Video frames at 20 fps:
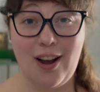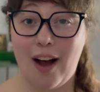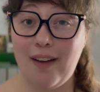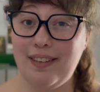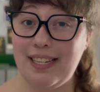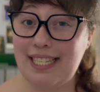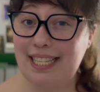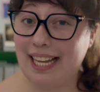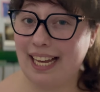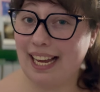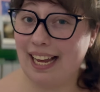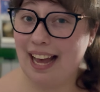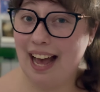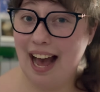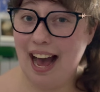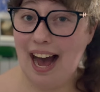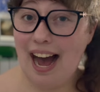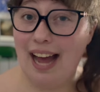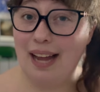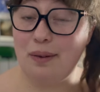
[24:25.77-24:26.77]
Obviously,
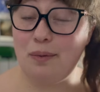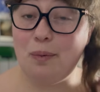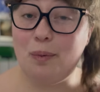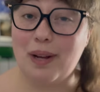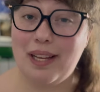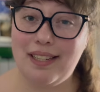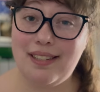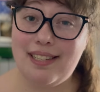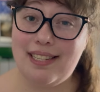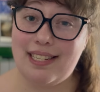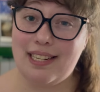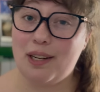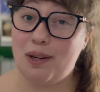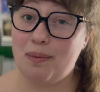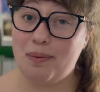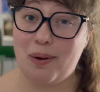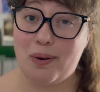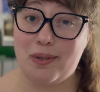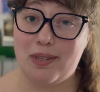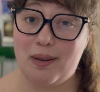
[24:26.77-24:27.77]
I will still
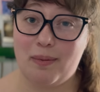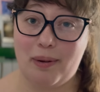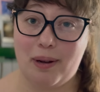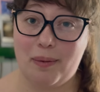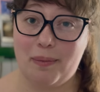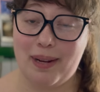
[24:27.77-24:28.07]
post about